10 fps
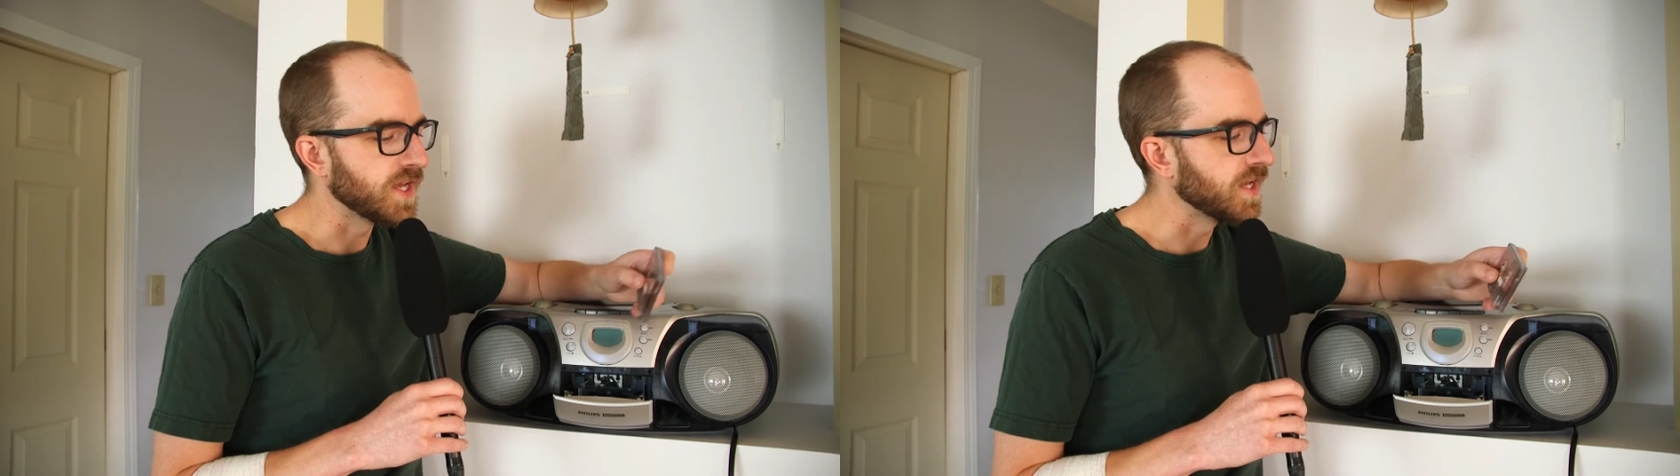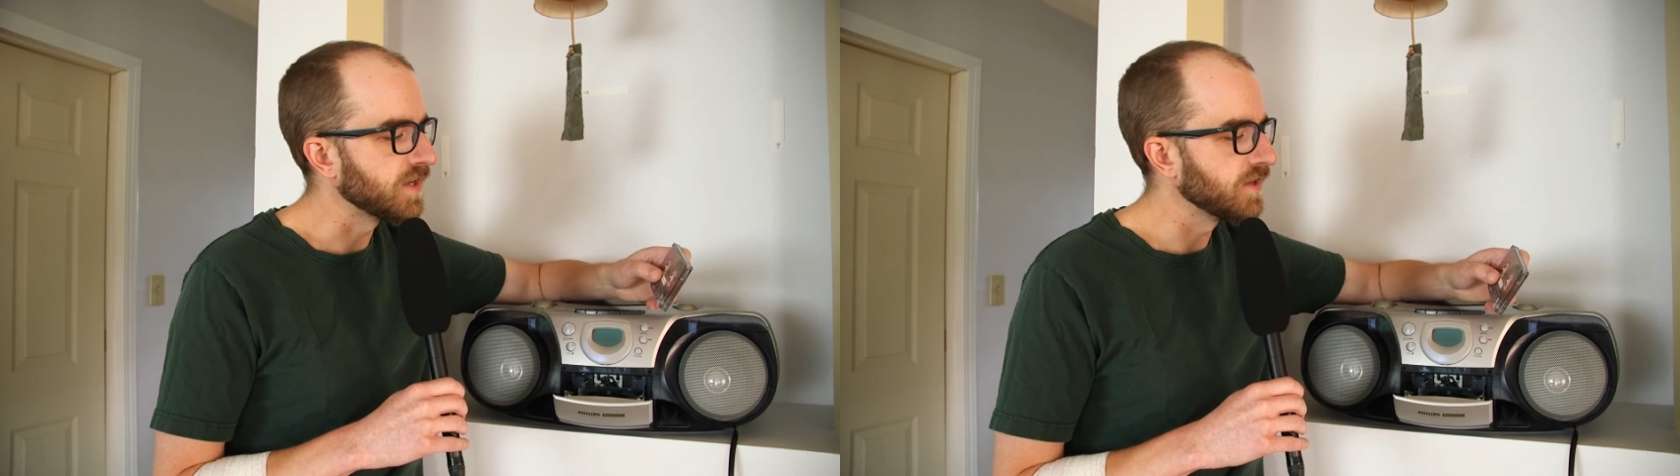
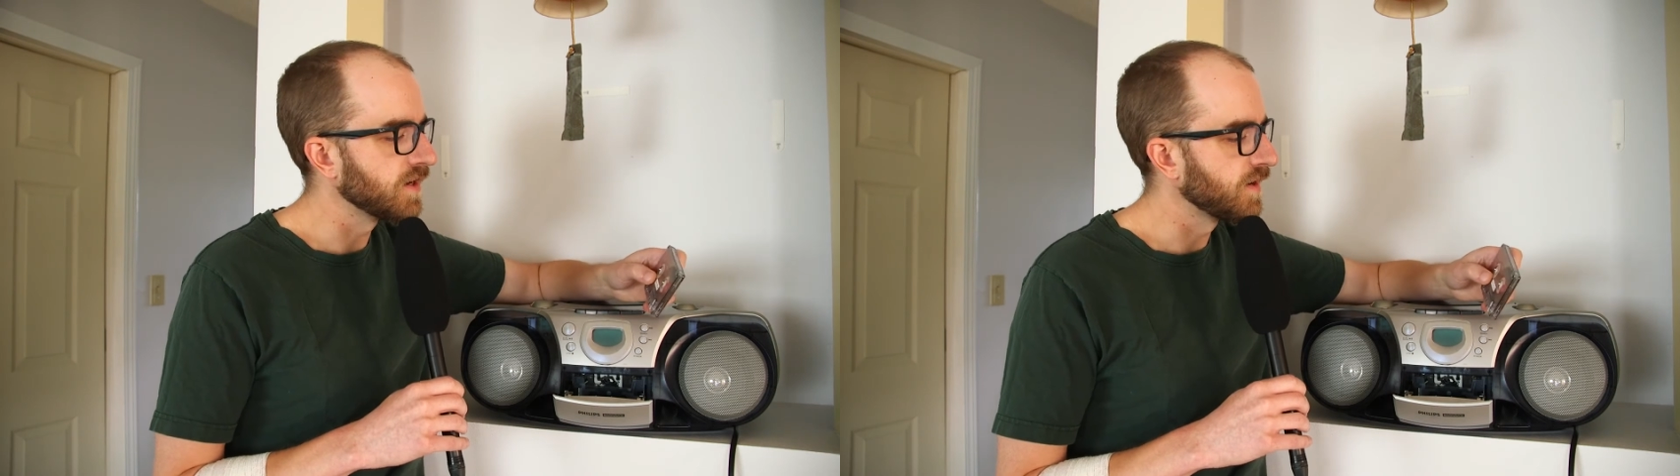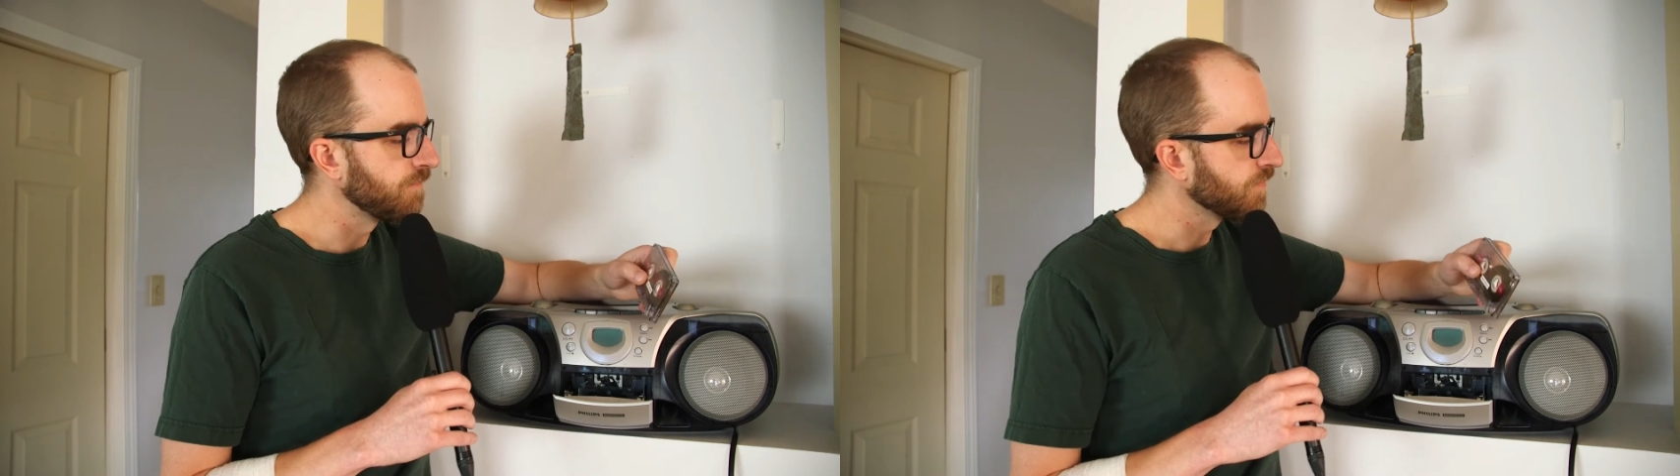And
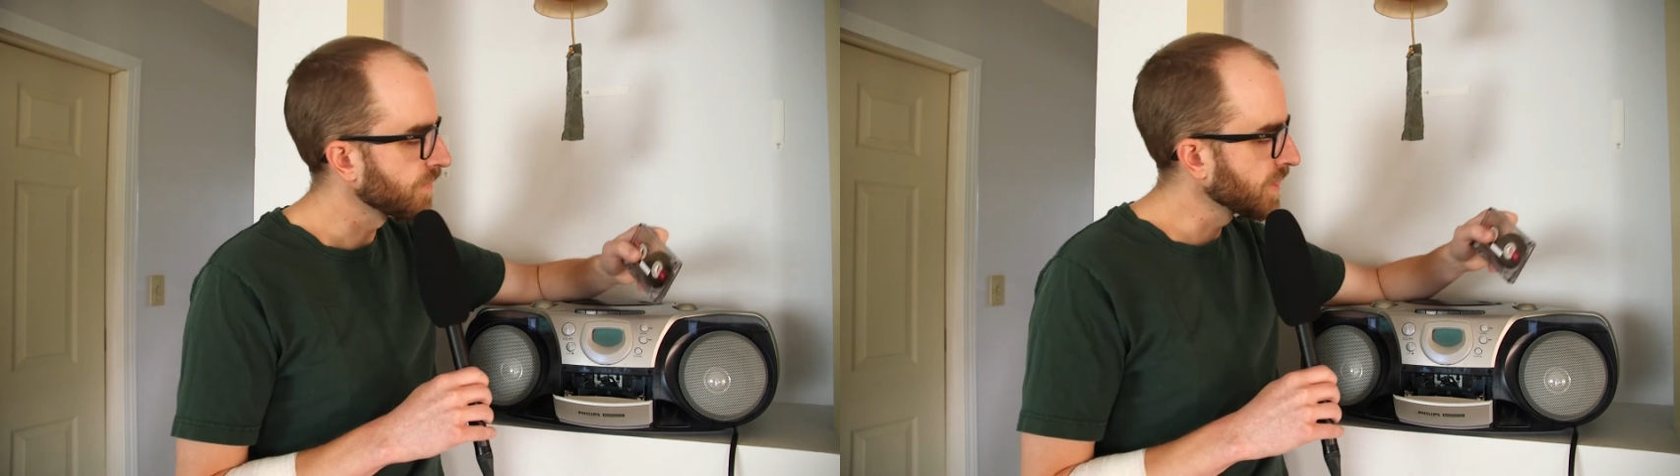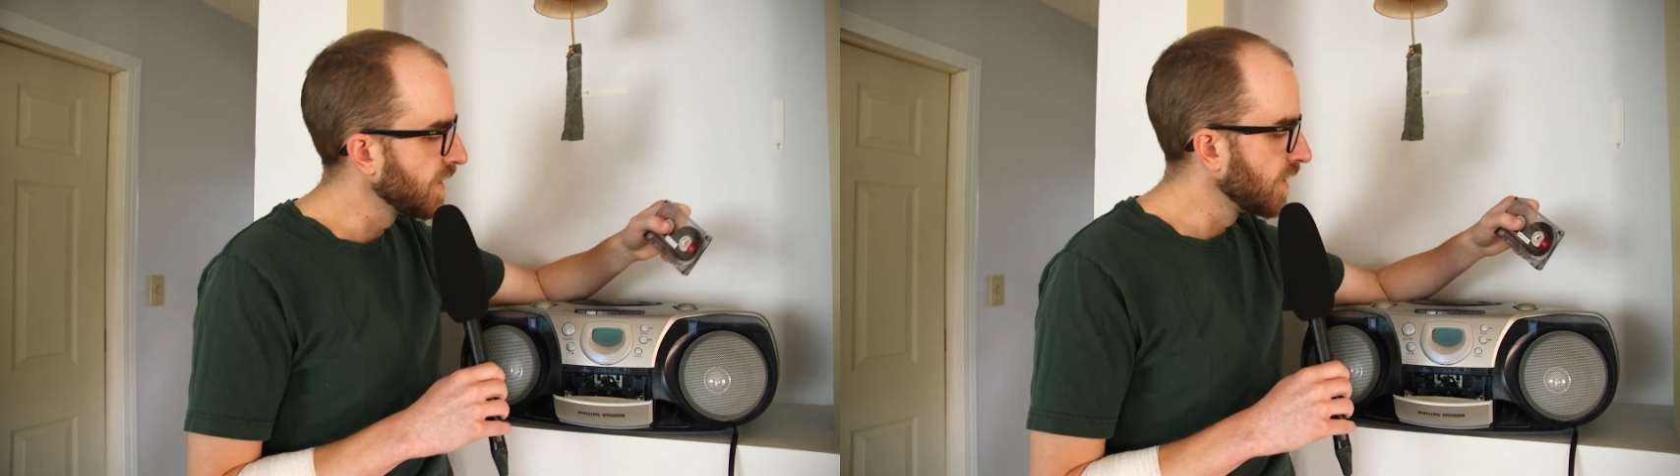
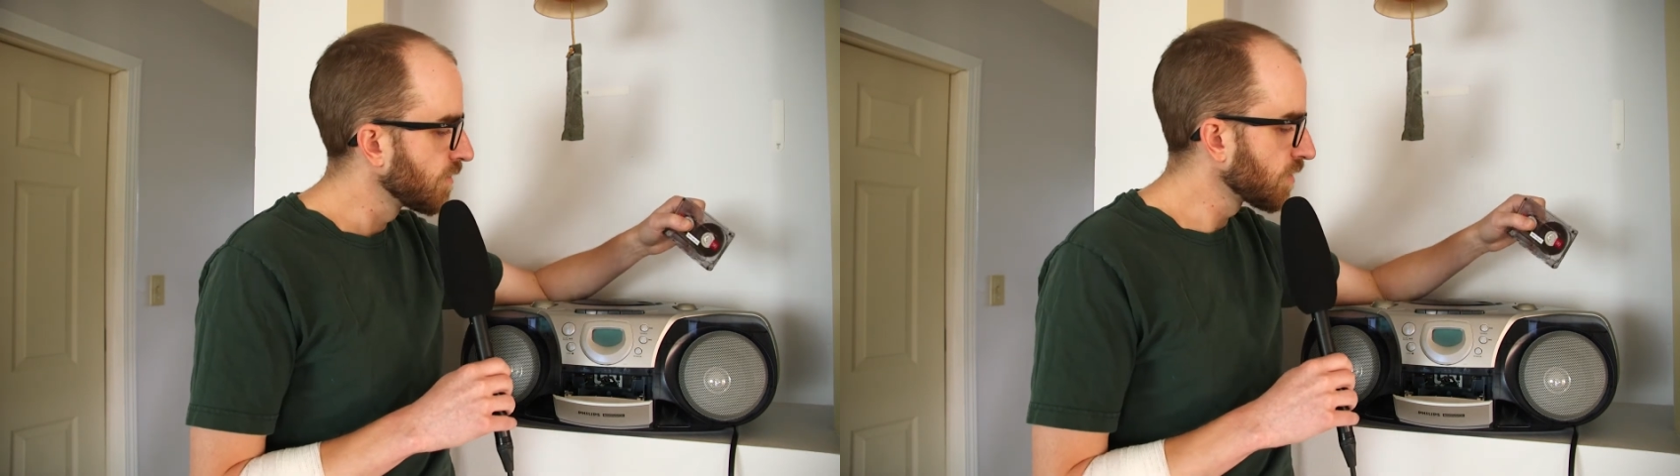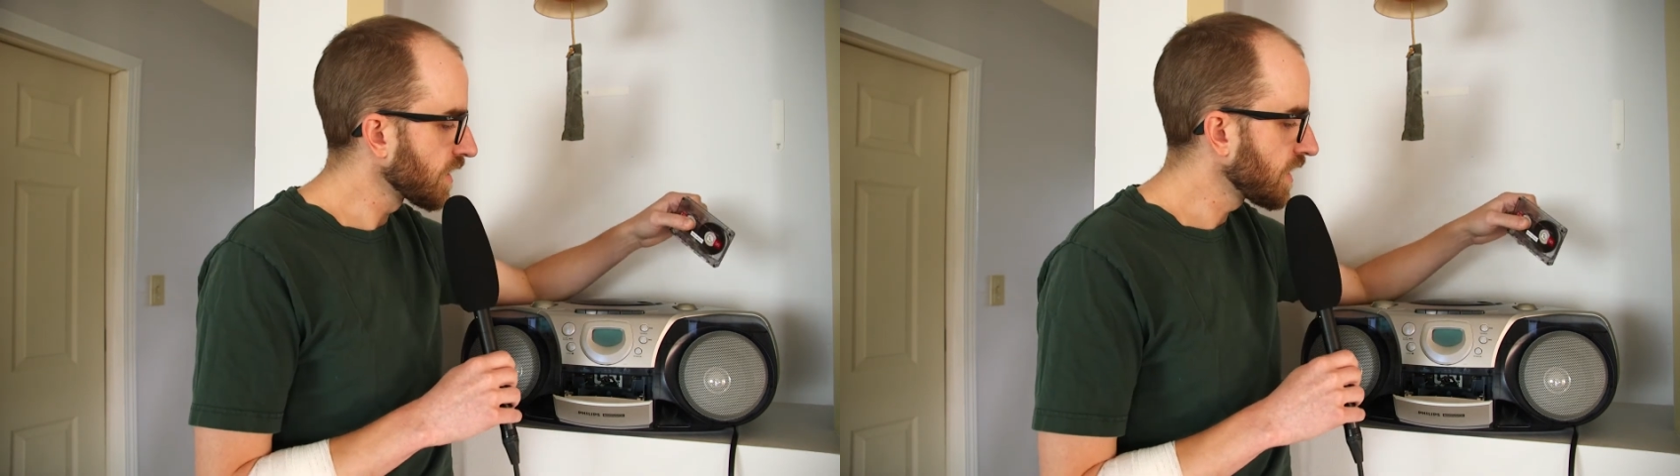
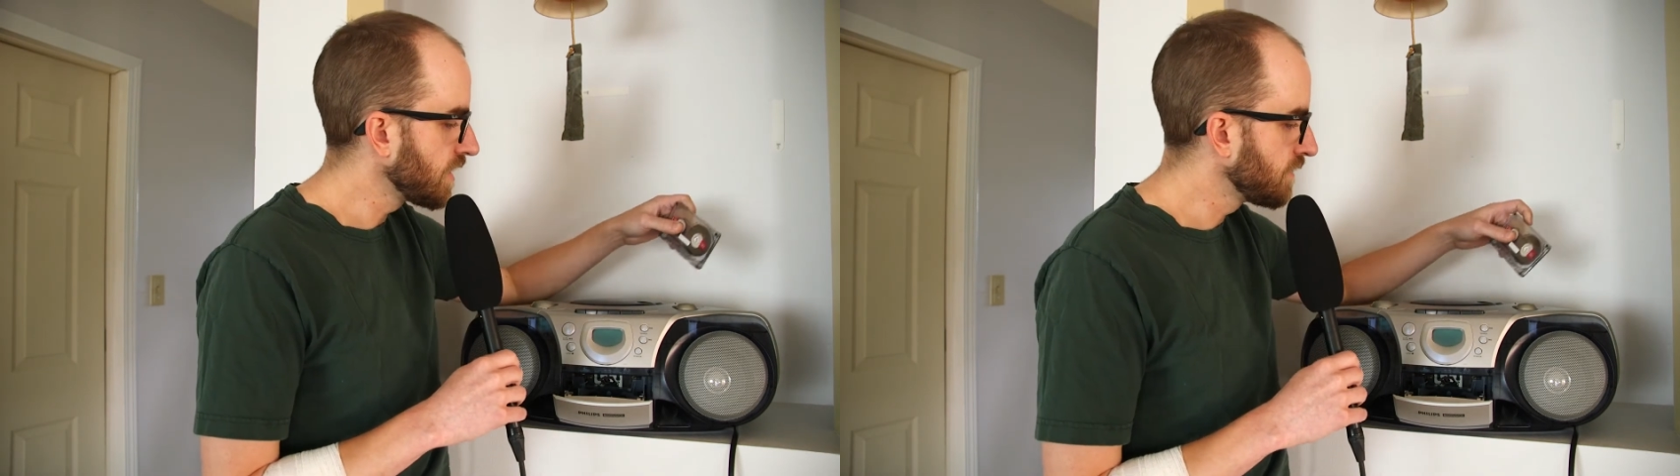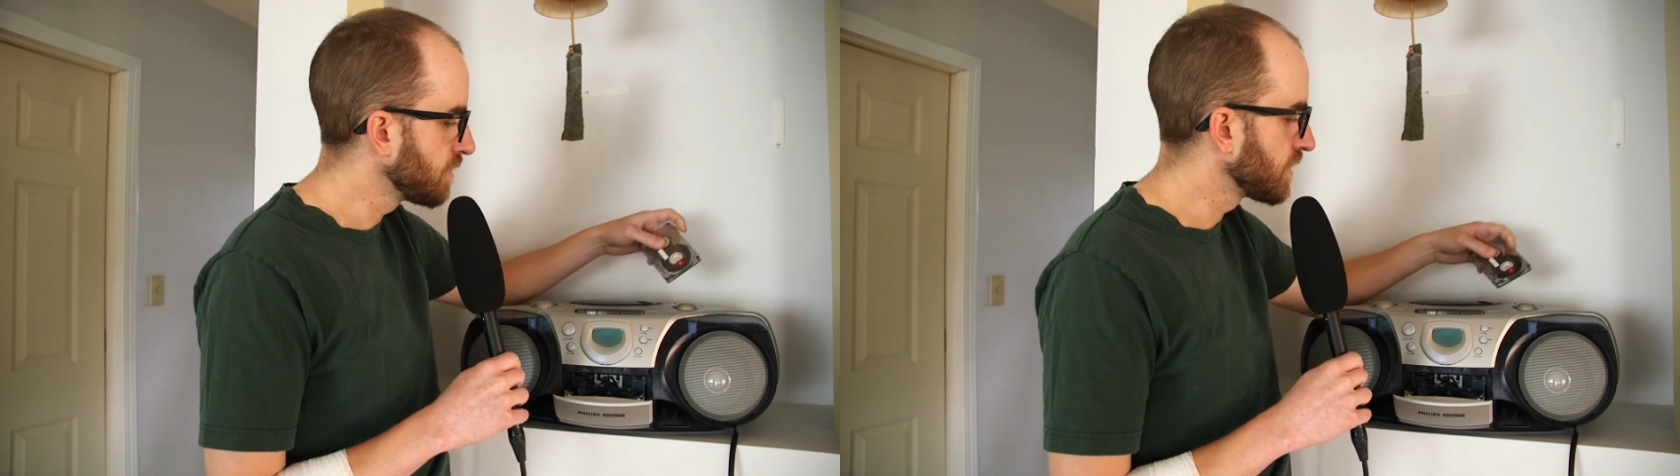we're going to
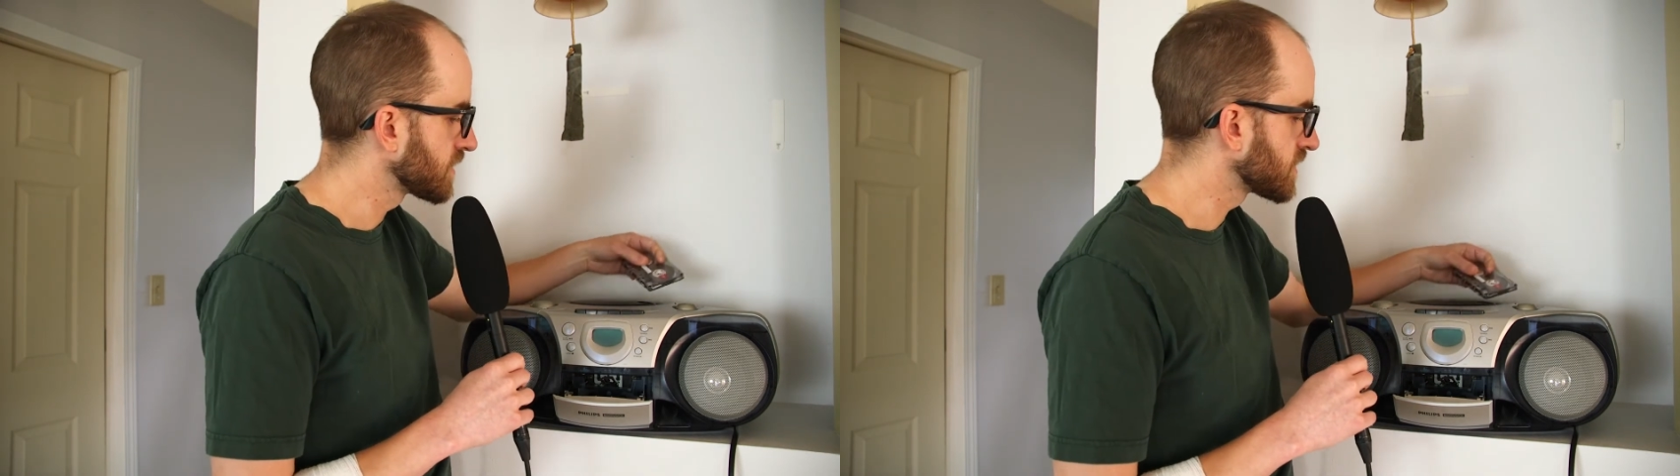leave you with